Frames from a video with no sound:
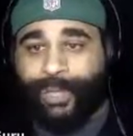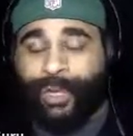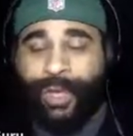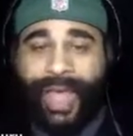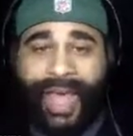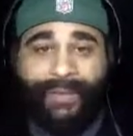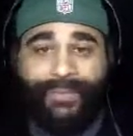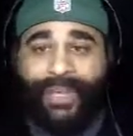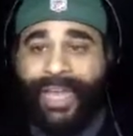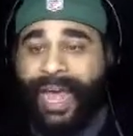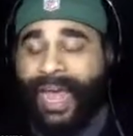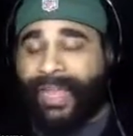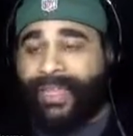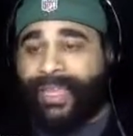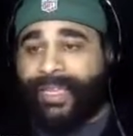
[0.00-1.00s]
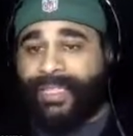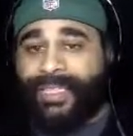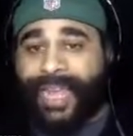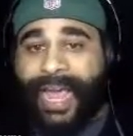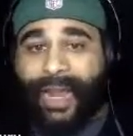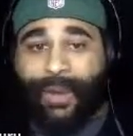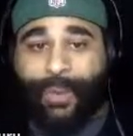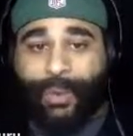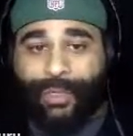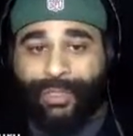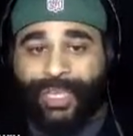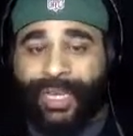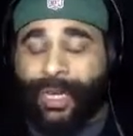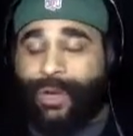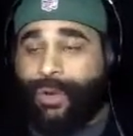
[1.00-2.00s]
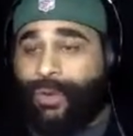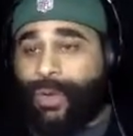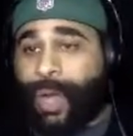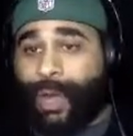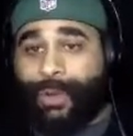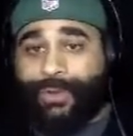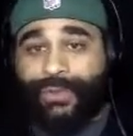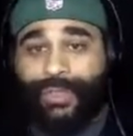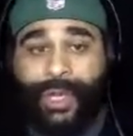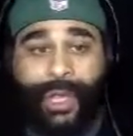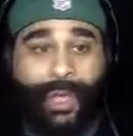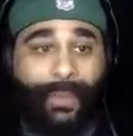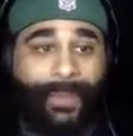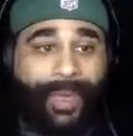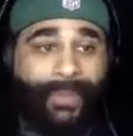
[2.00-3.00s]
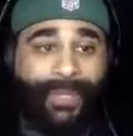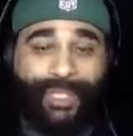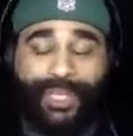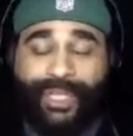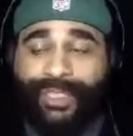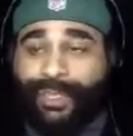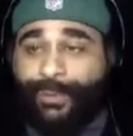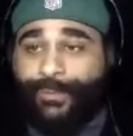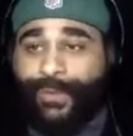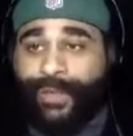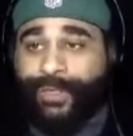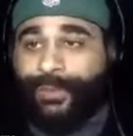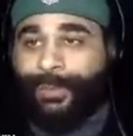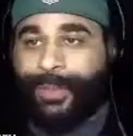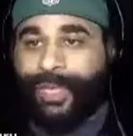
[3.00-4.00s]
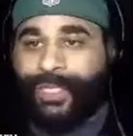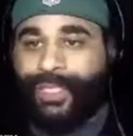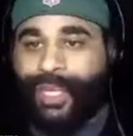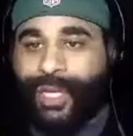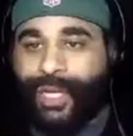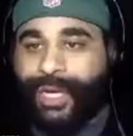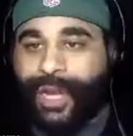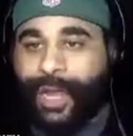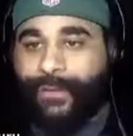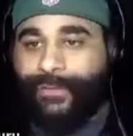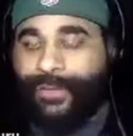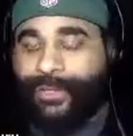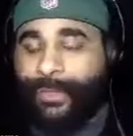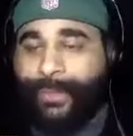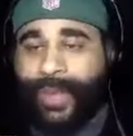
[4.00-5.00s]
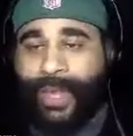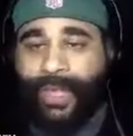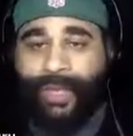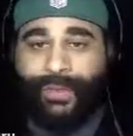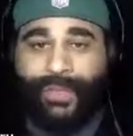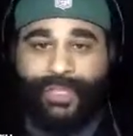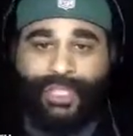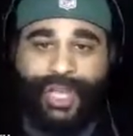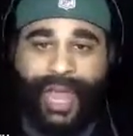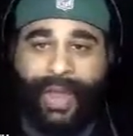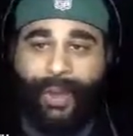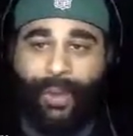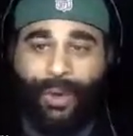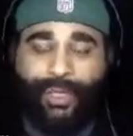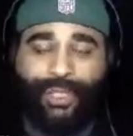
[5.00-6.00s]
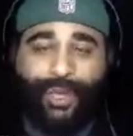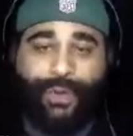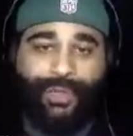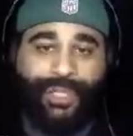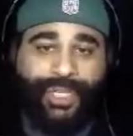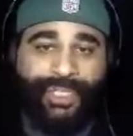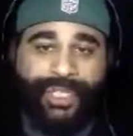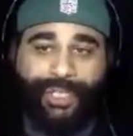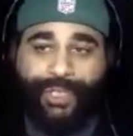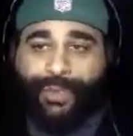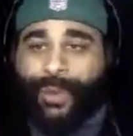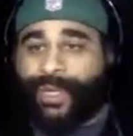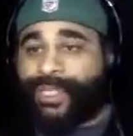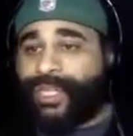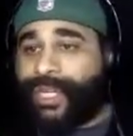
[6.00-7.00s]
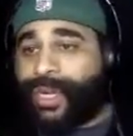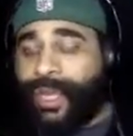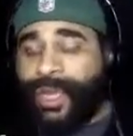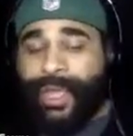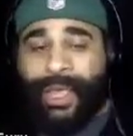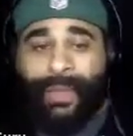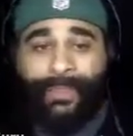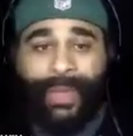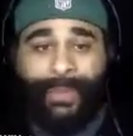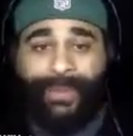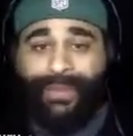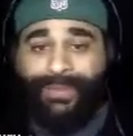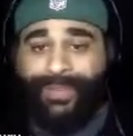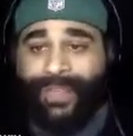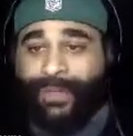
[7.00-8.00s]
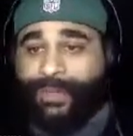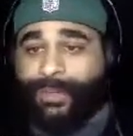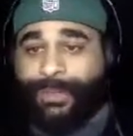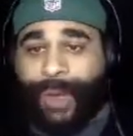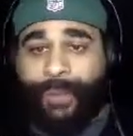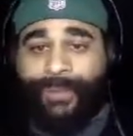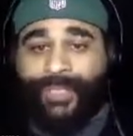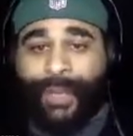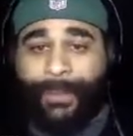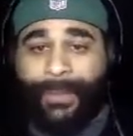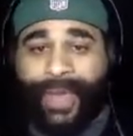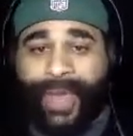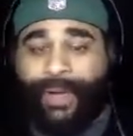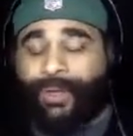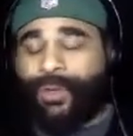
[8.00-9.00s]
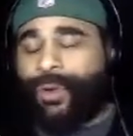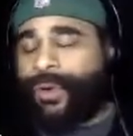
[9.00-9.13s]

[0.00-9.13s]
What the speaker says: You'll have a guy like Zach Wilson, and who knows? Maybe Justin Fields plays good enough, and depending on the Jaguars coaching situation, maybe Fields bumps up ahead of